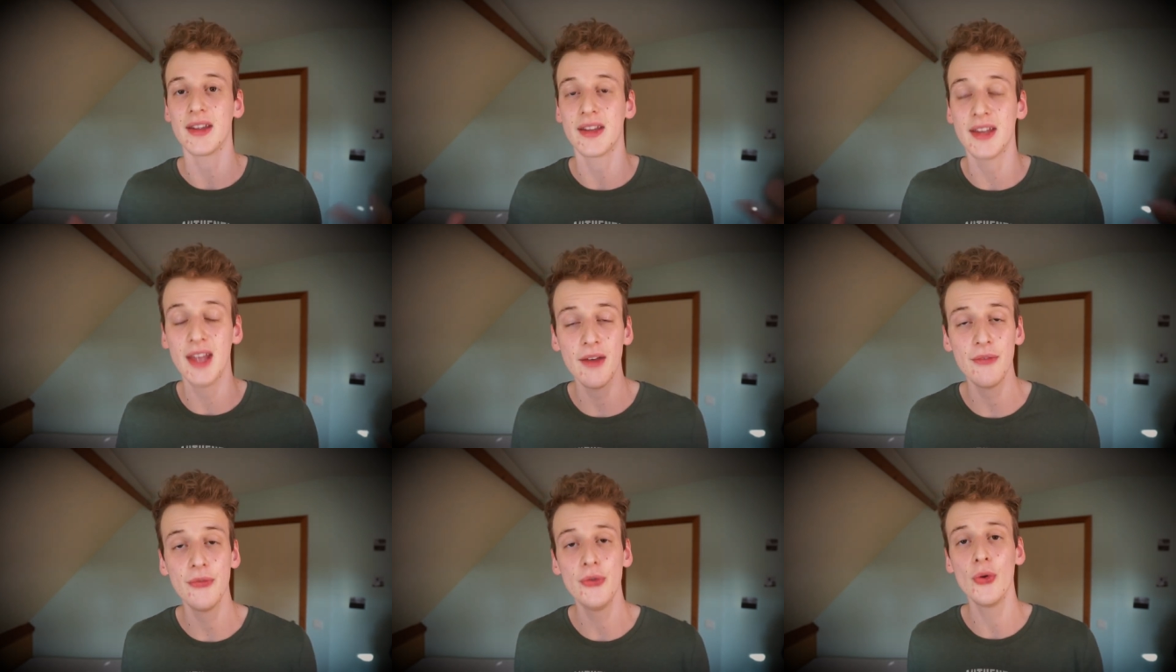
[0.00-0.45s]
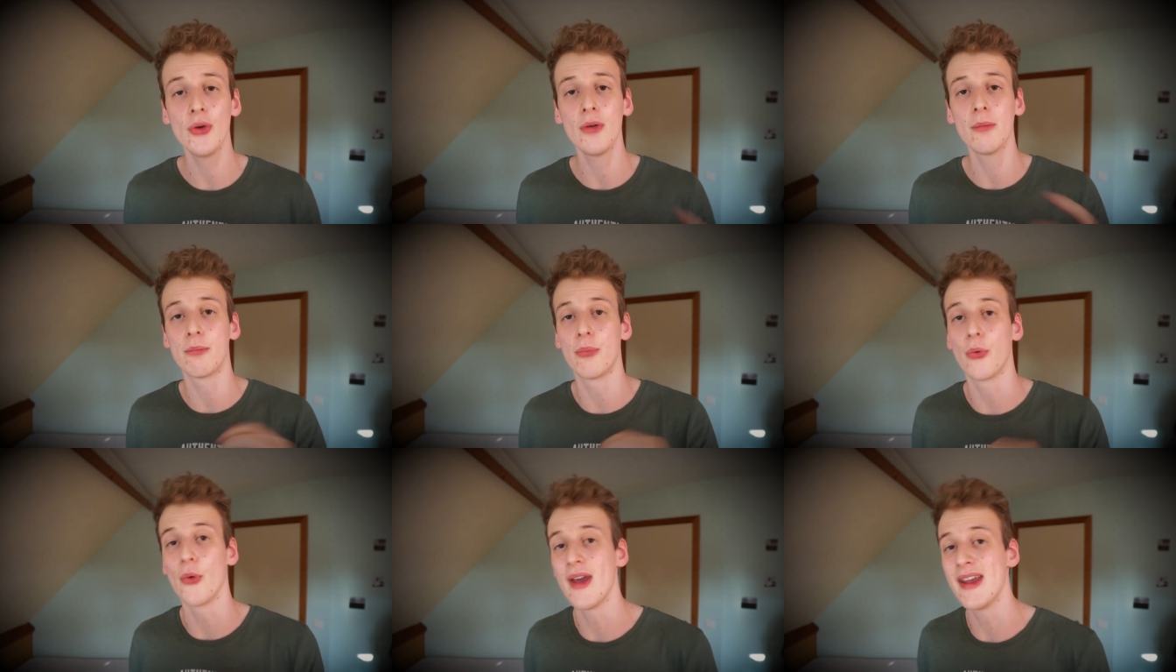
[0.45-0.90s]
Give your
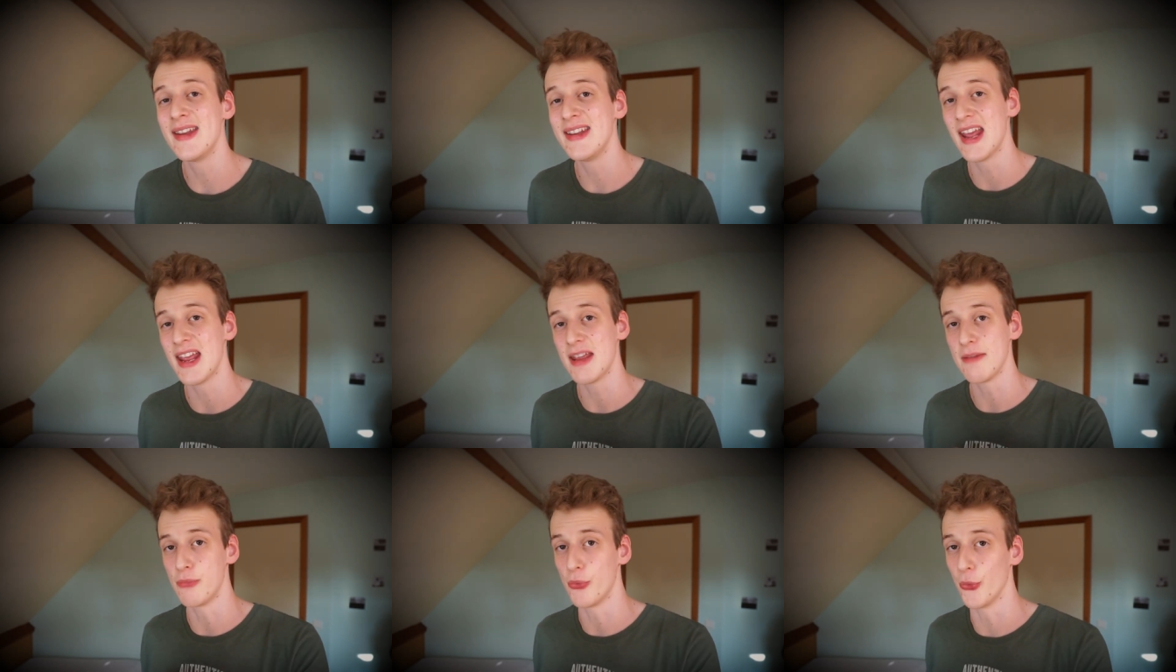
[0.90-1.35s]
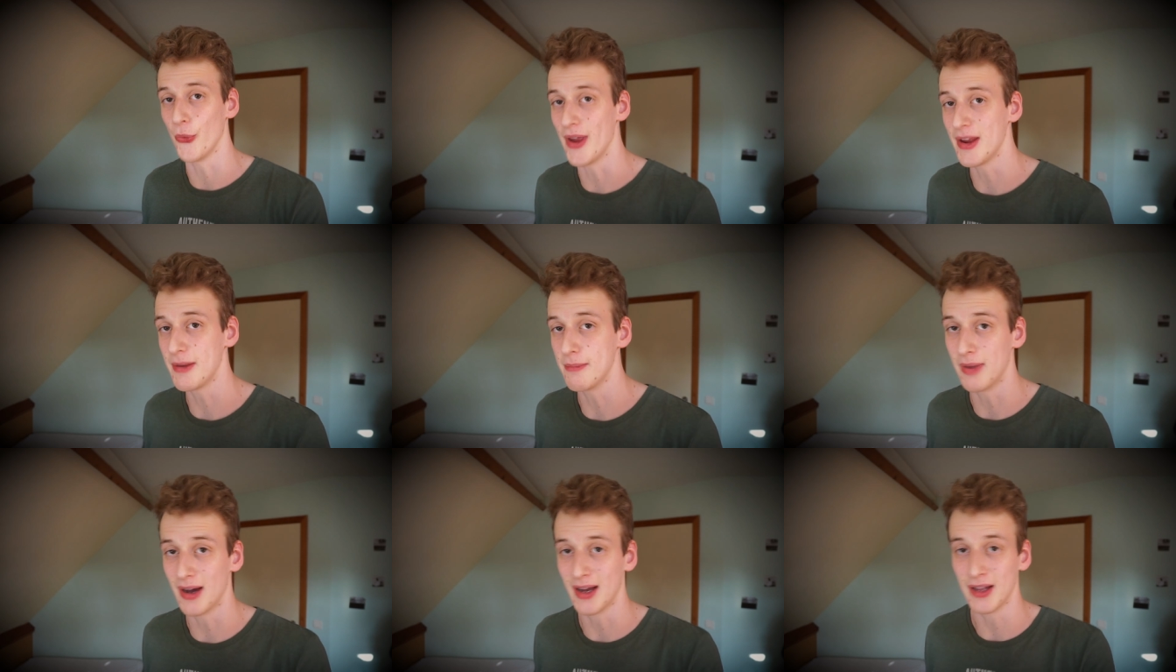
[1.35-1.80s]
brain a
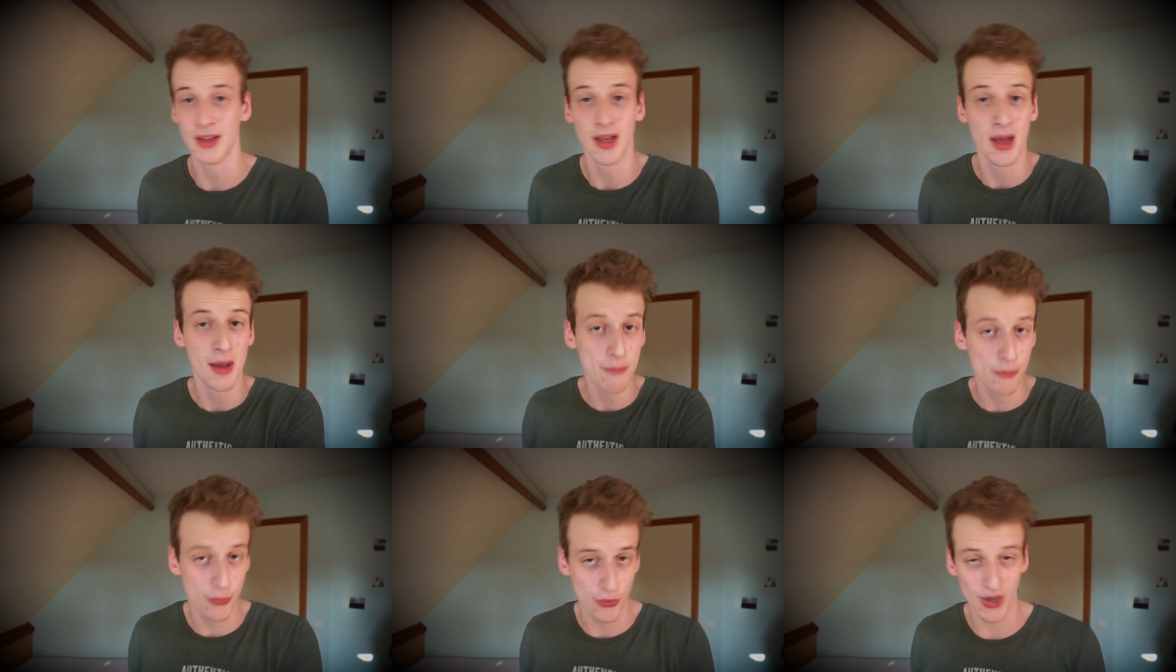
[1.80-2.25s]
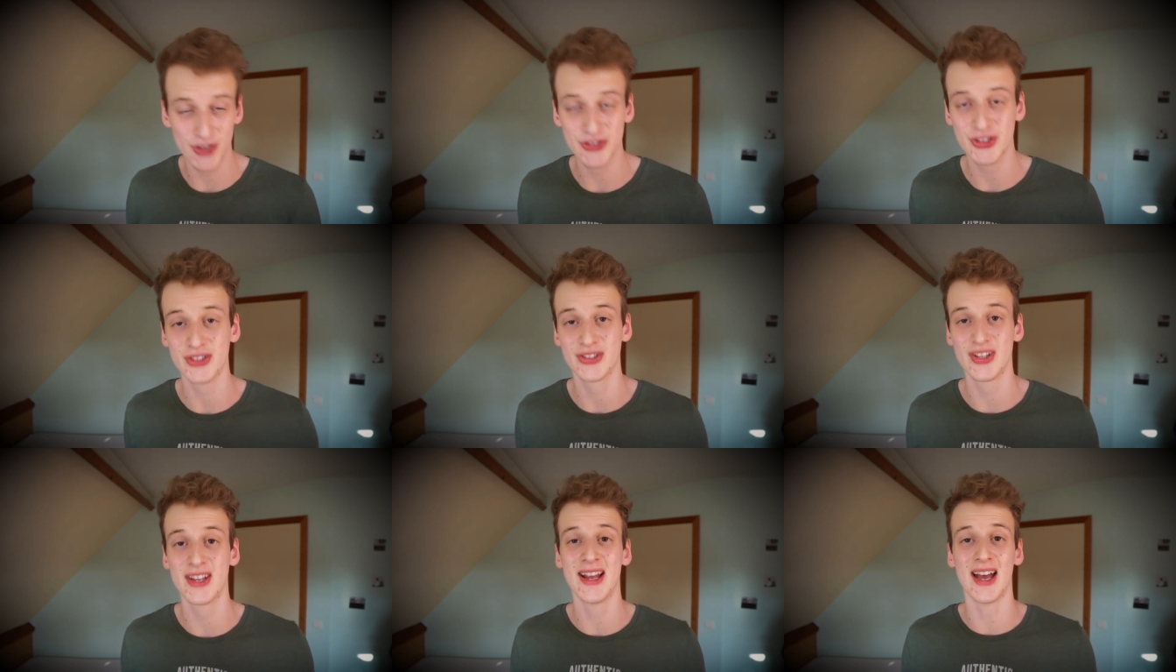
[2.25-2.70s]
break by
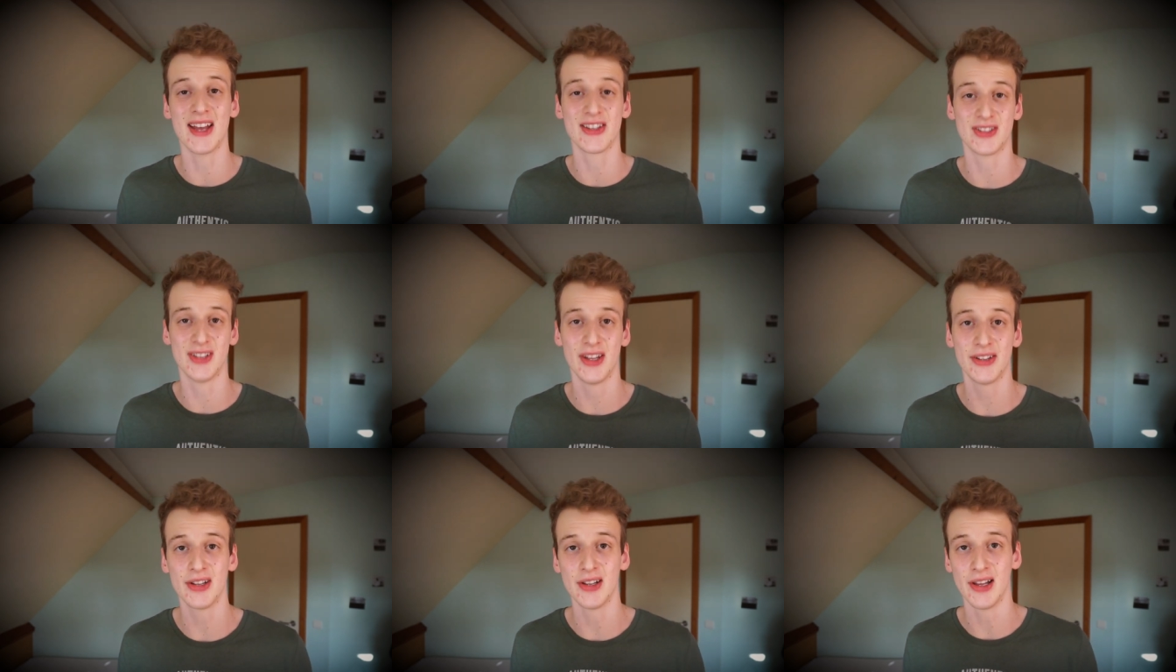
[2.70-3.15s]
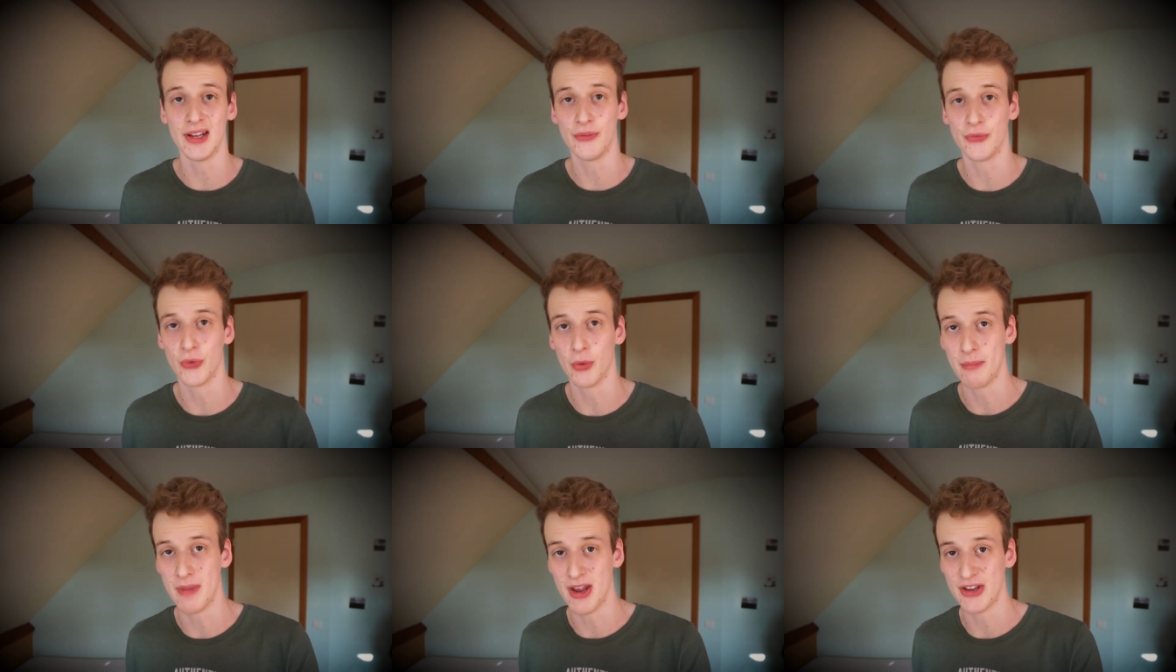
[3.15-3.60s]
processing as little
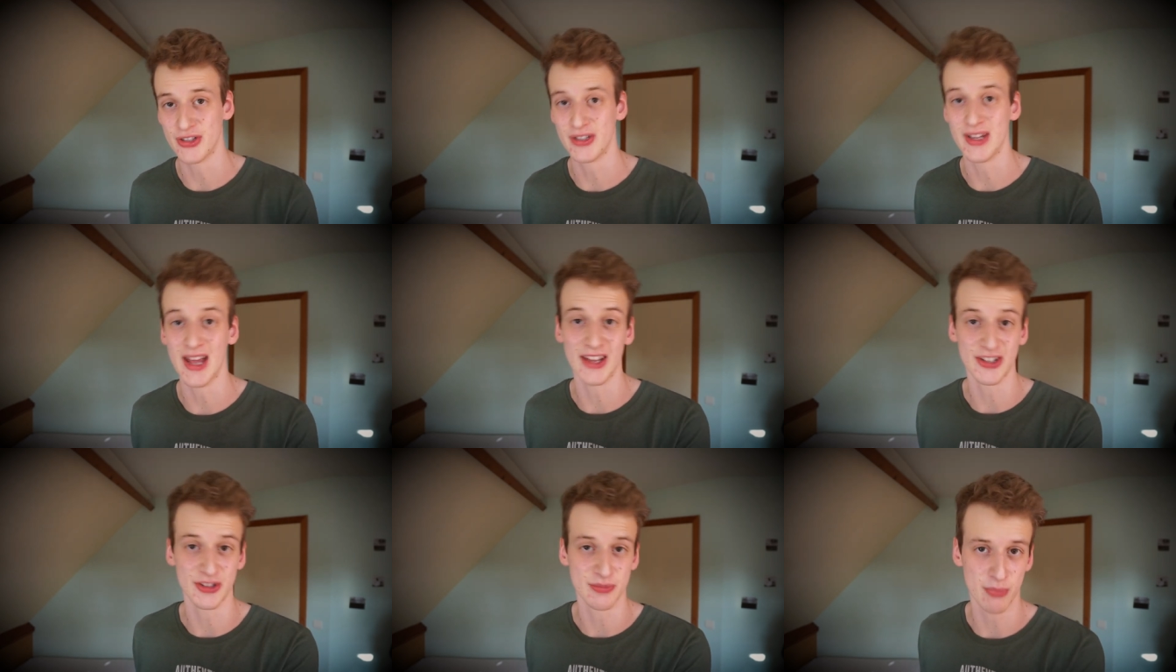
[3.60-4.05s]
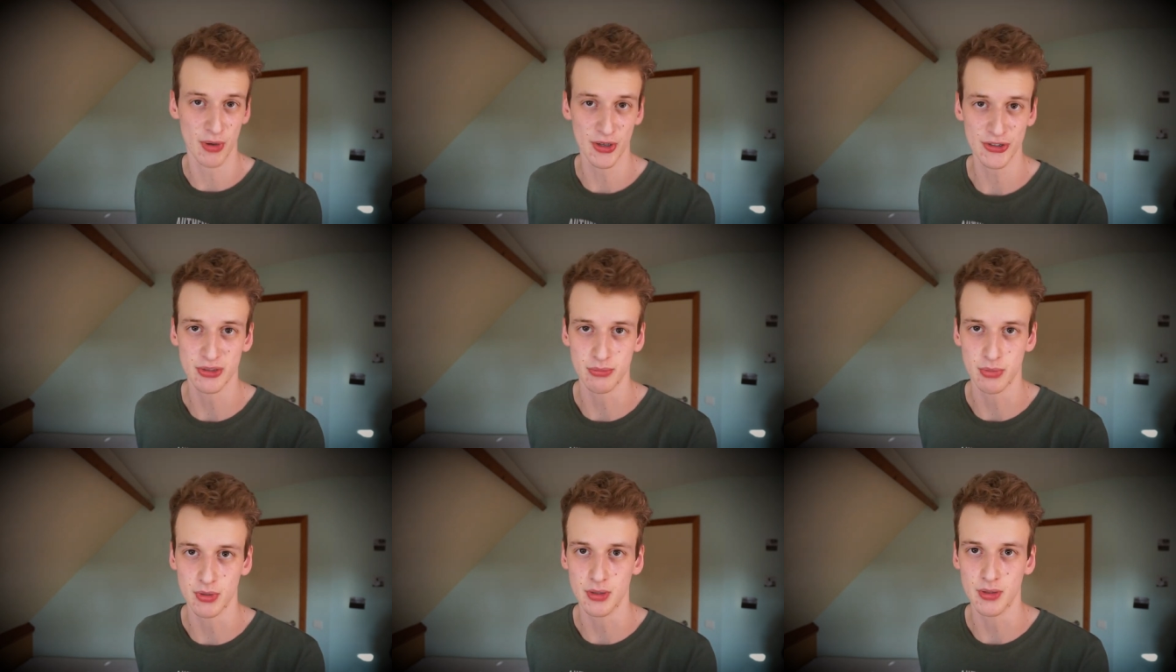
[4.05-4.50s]
information as
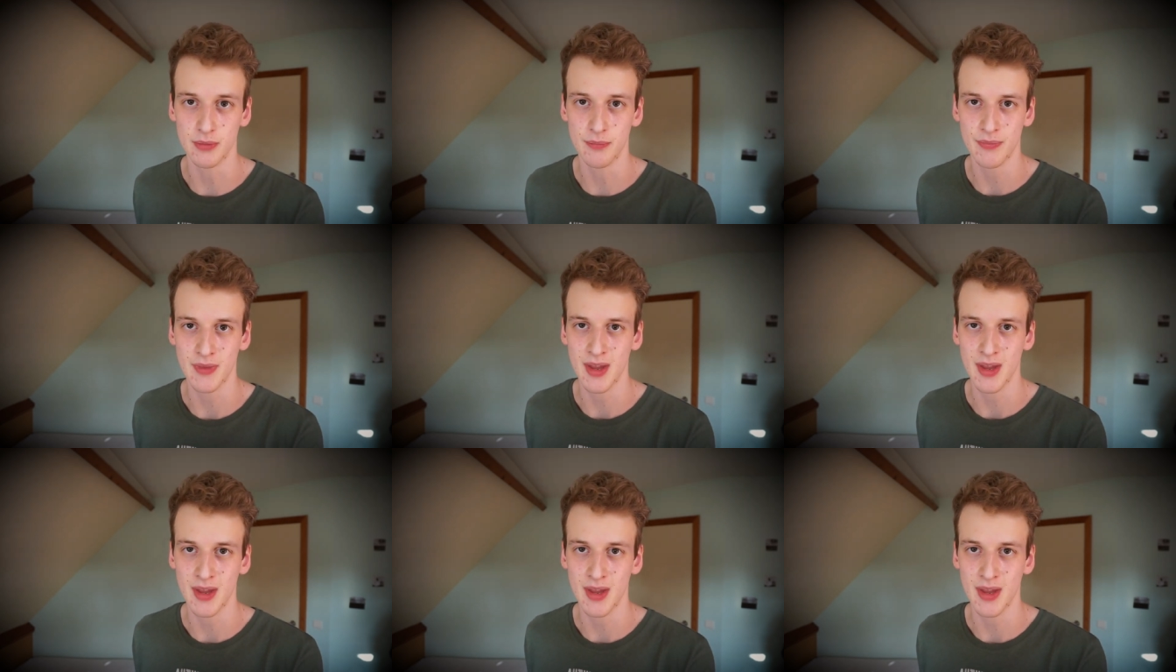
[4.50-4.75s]
possible.